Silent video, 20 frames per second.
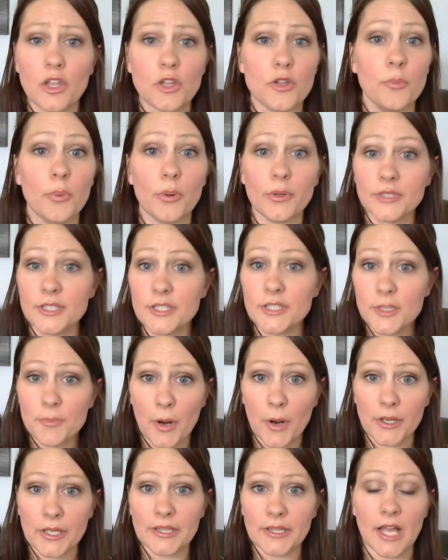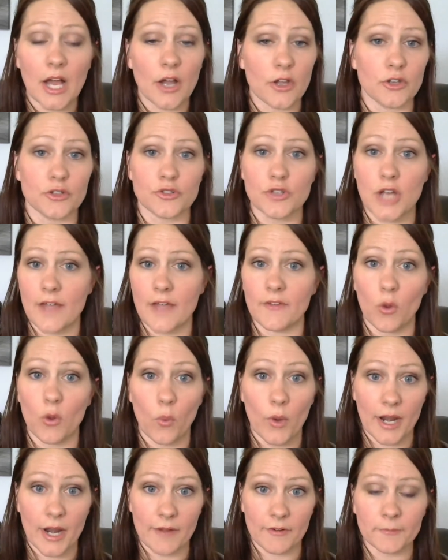you pulled in the parking lot, you're
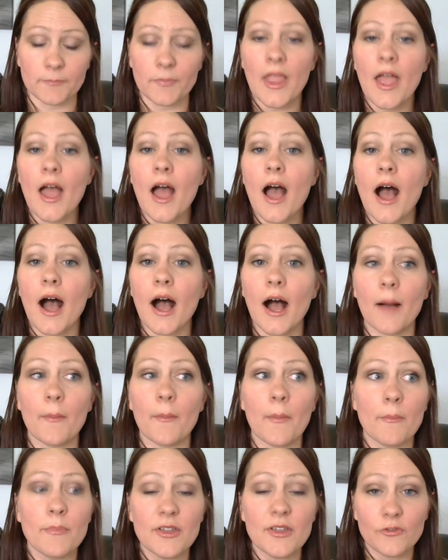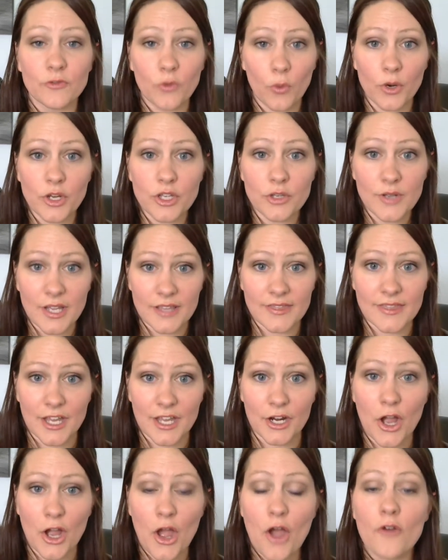driving, whatever, um, before you get
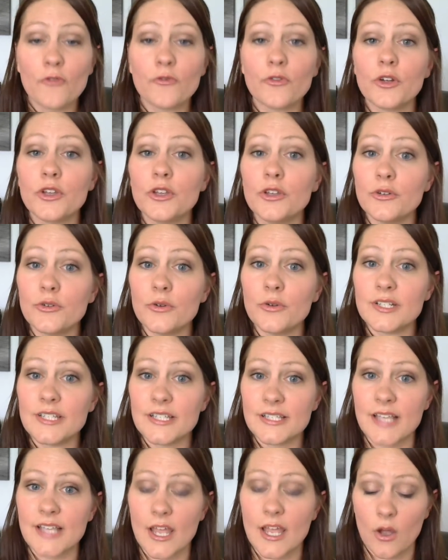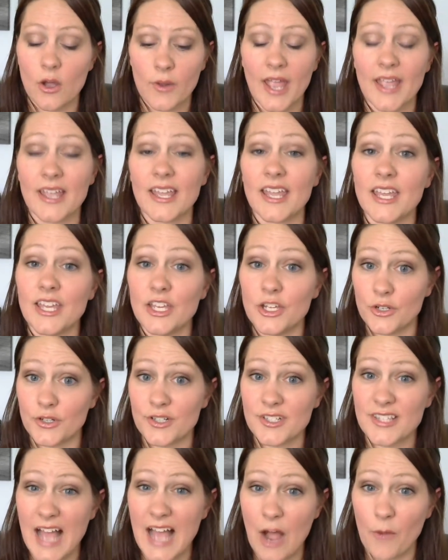there, for you to say, okay,
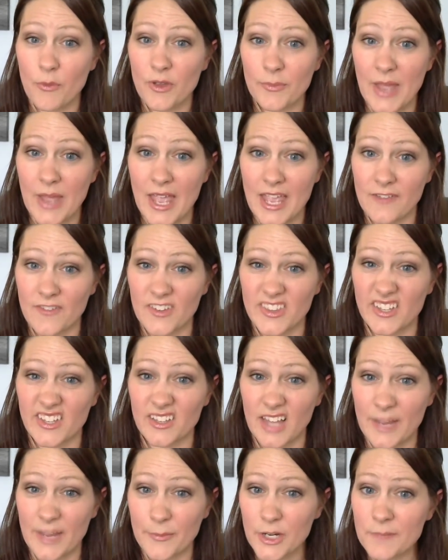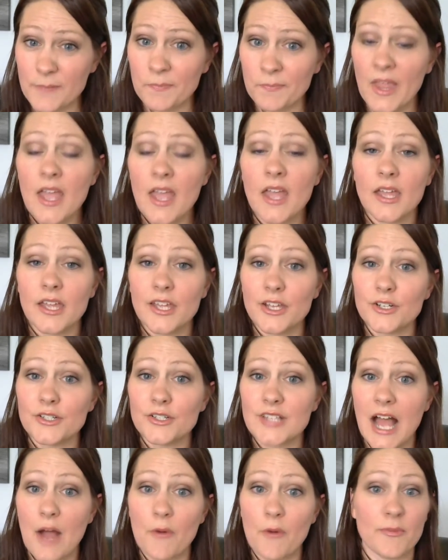here's how we behave at the library.
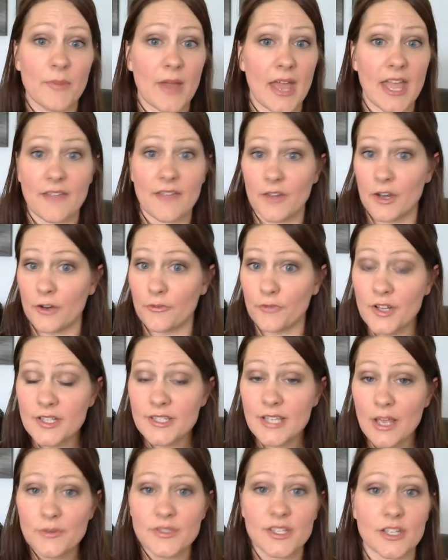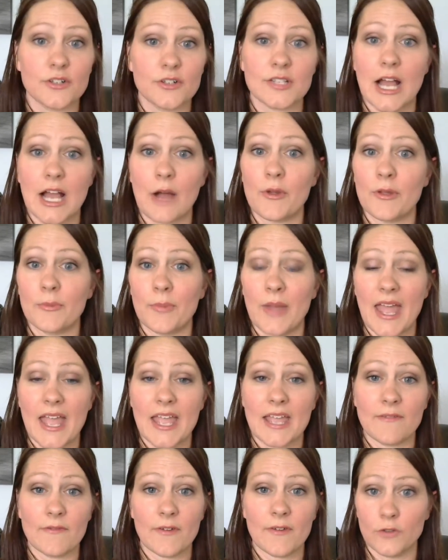Here's how we behave at a friend's house. Here's how we
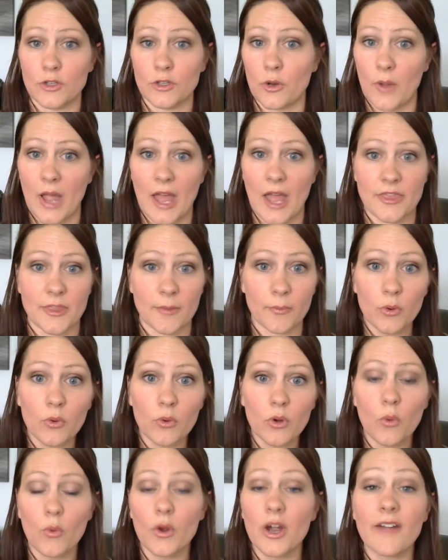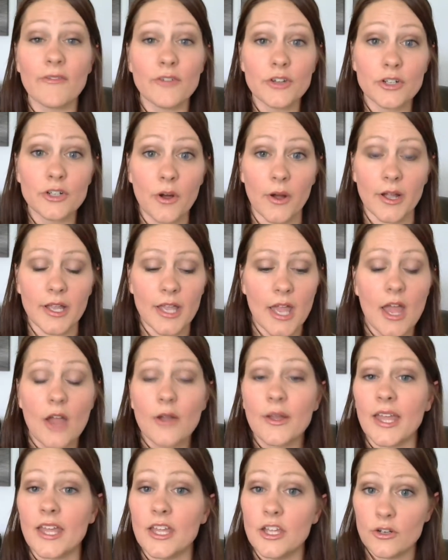behave, you know, at the pool, wherever you're going.
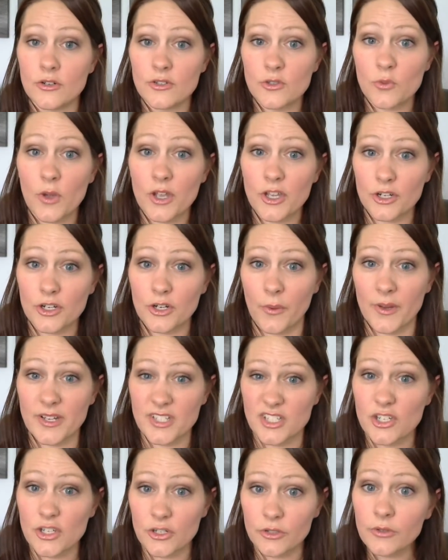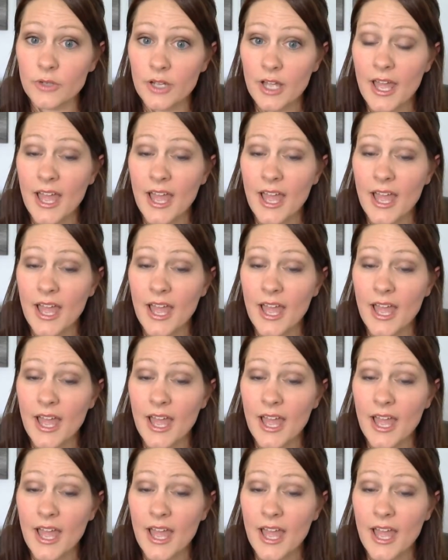Okay, here's what you're going to do,